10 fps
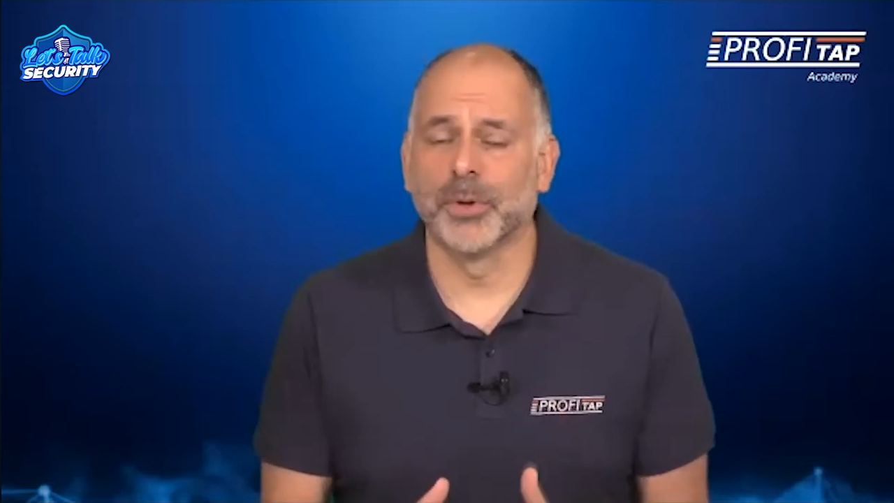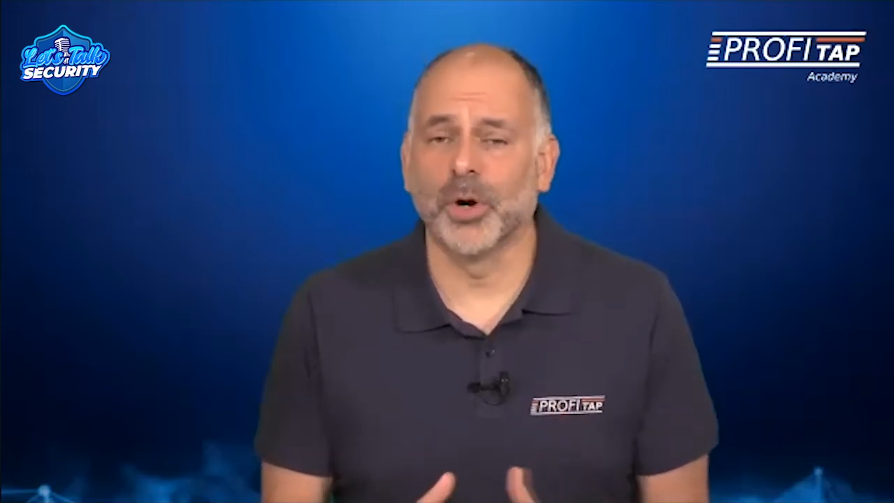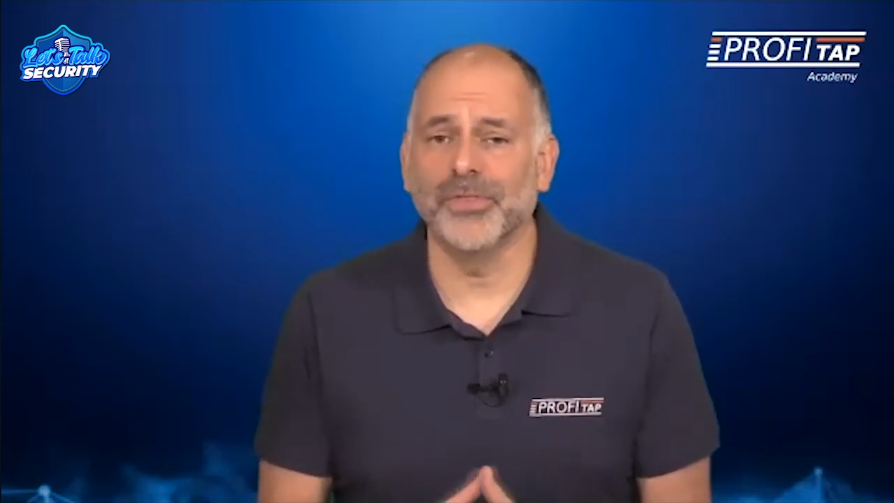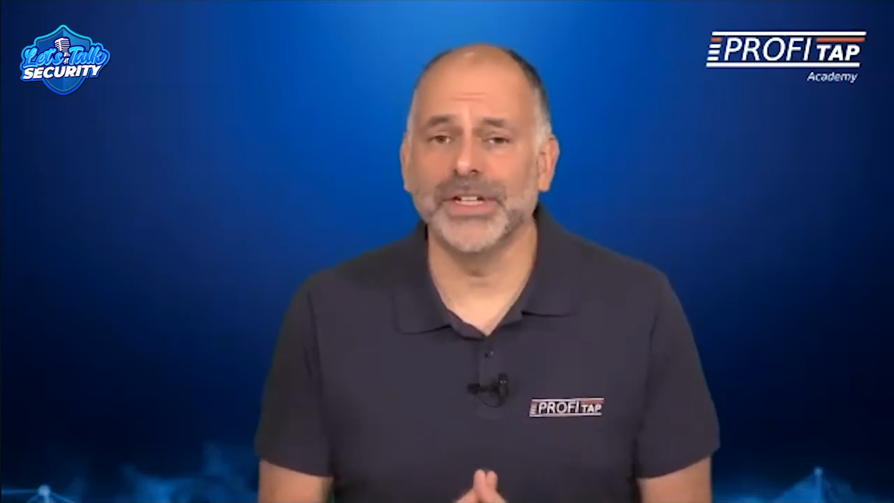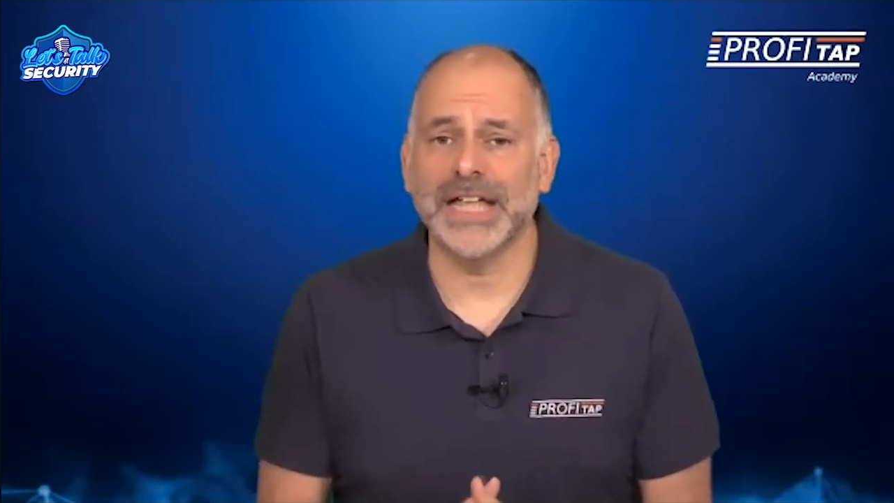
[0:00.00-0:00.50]

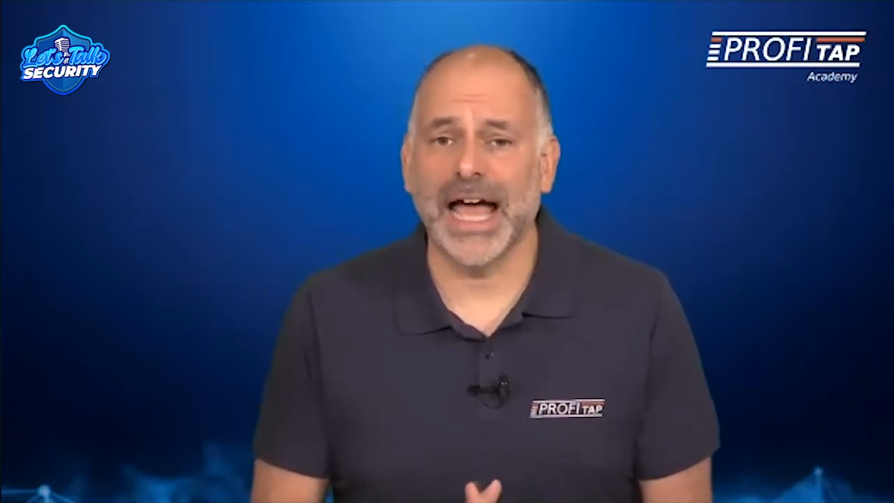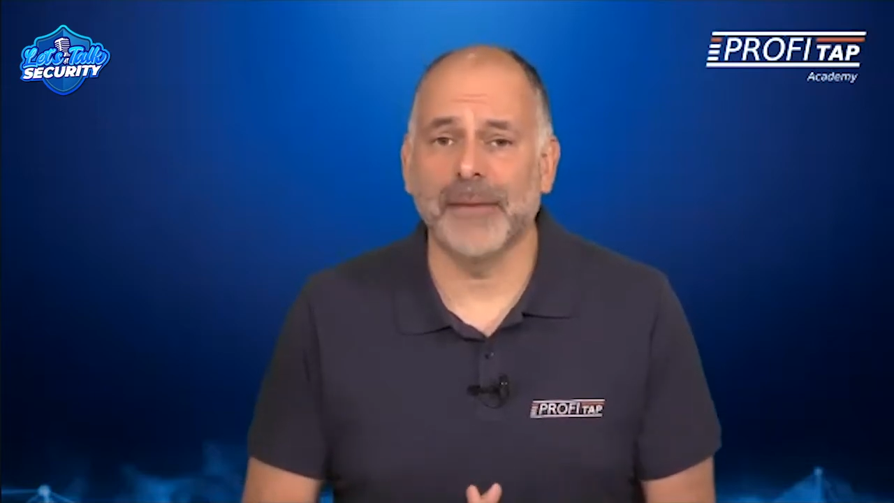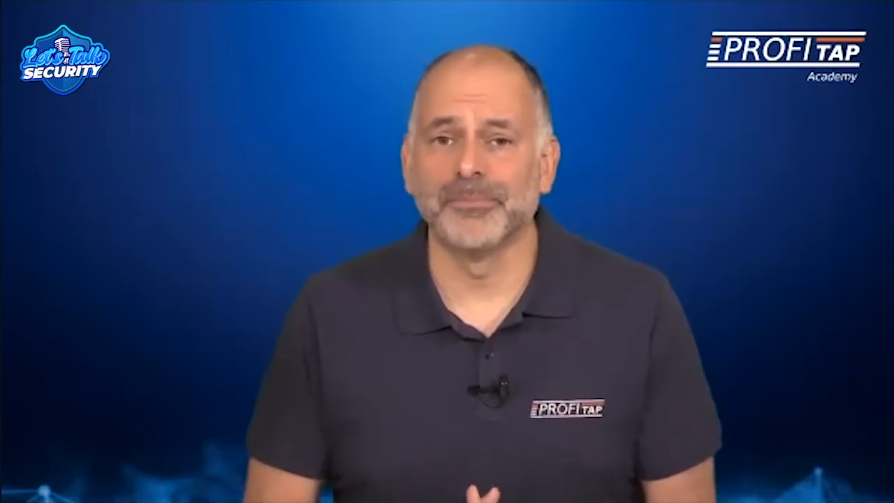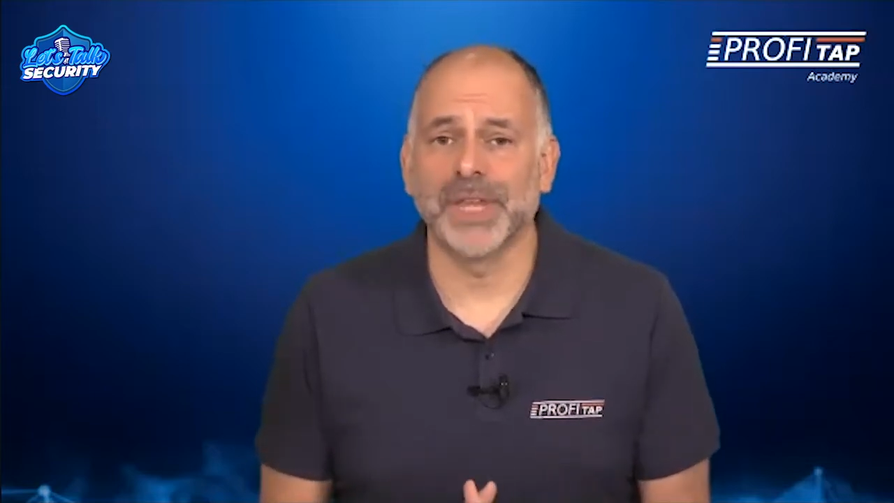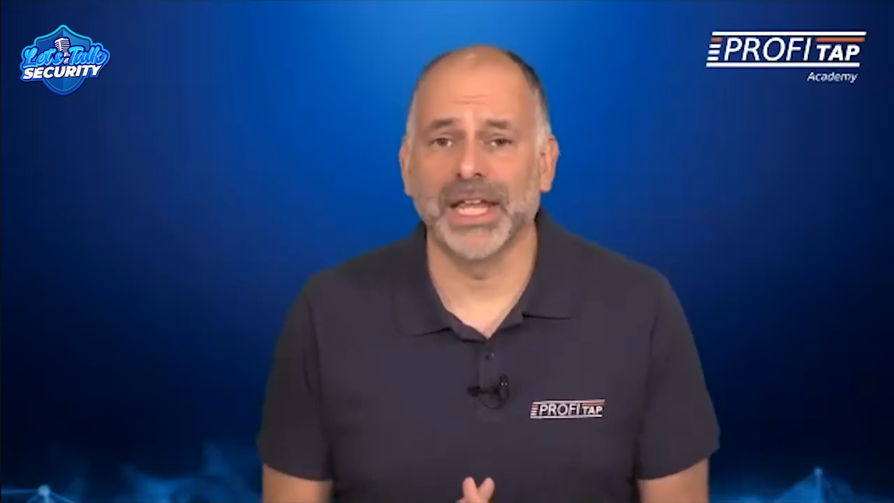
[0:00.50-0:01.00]

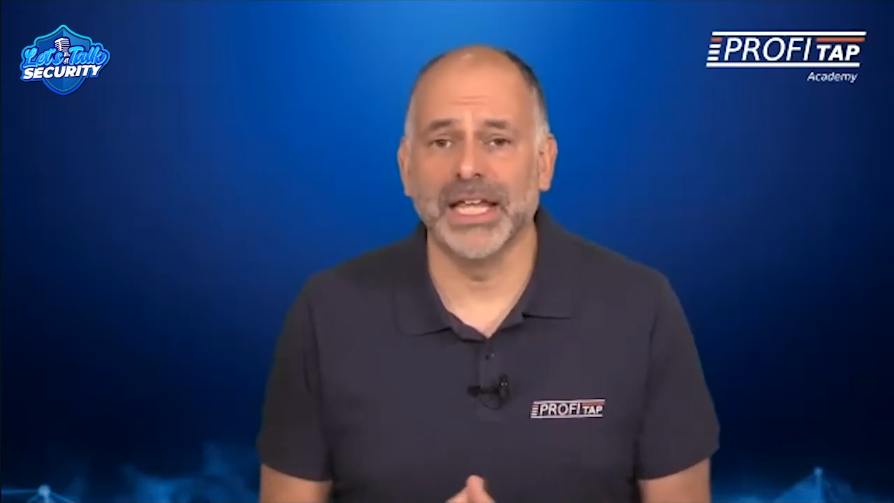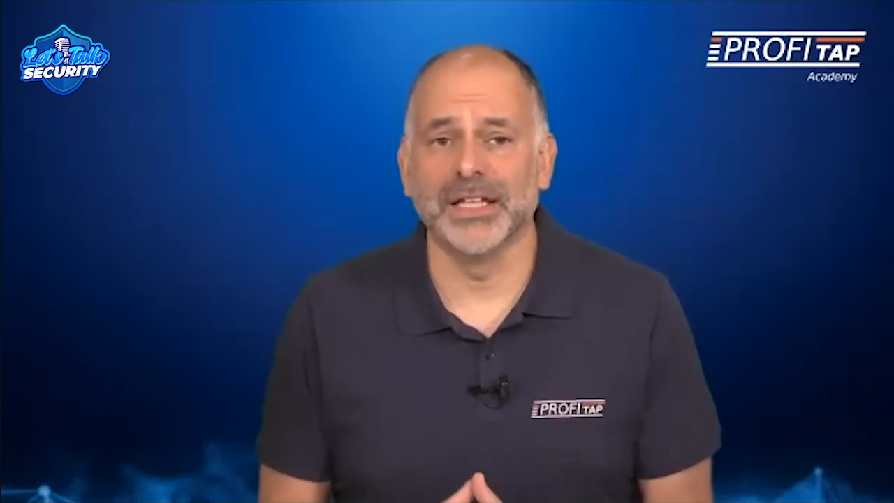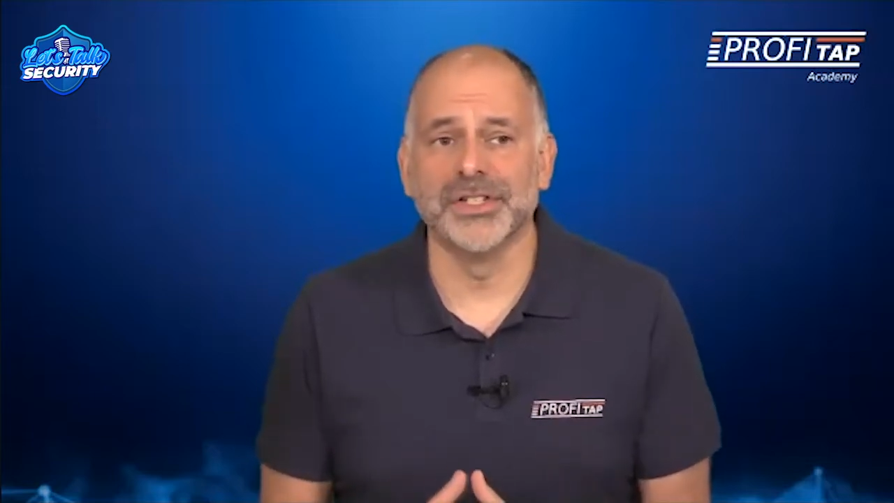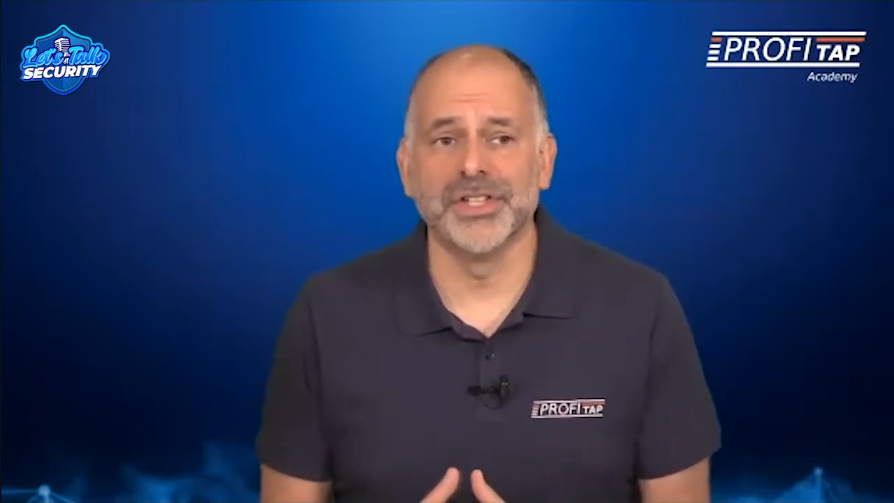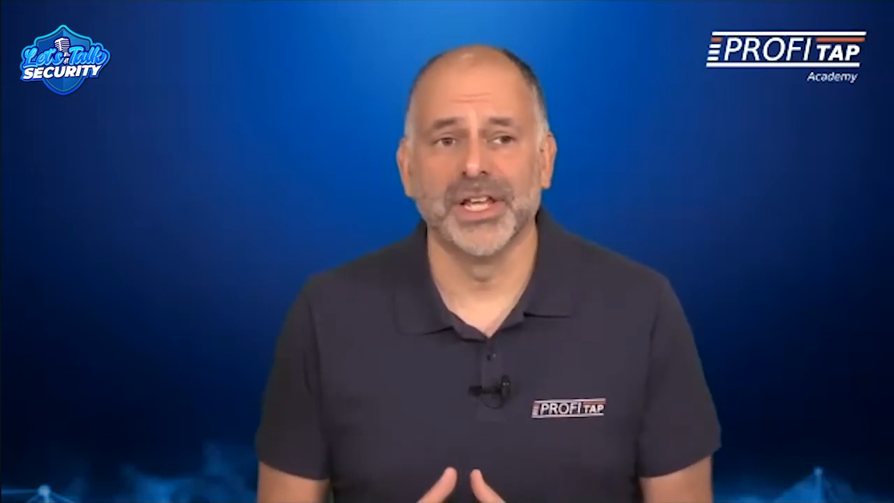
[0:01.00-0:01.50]
Profitap
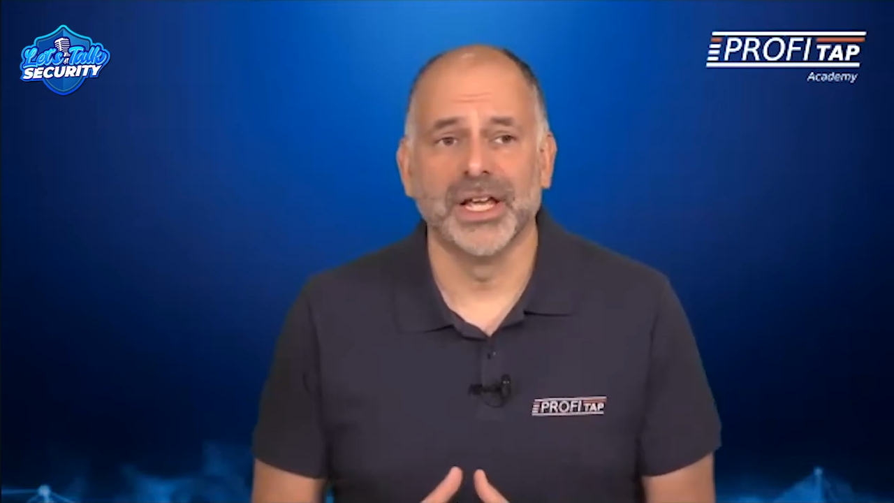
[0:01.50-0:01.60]
is